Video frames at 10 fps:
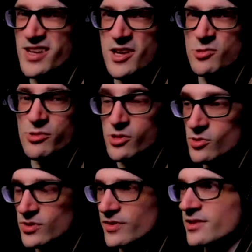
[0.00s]
an actual
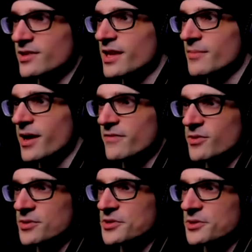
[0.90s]
use of it in the game, I have
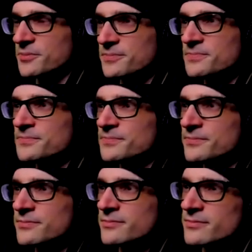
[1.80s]
no idea.
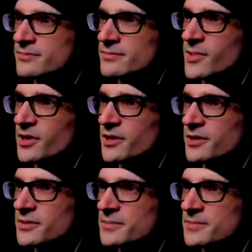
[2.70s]

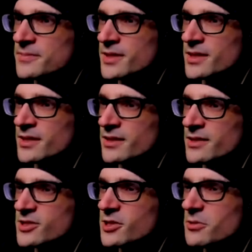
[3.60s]
Um,
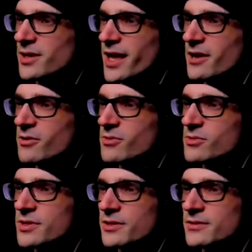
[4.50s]
so loud.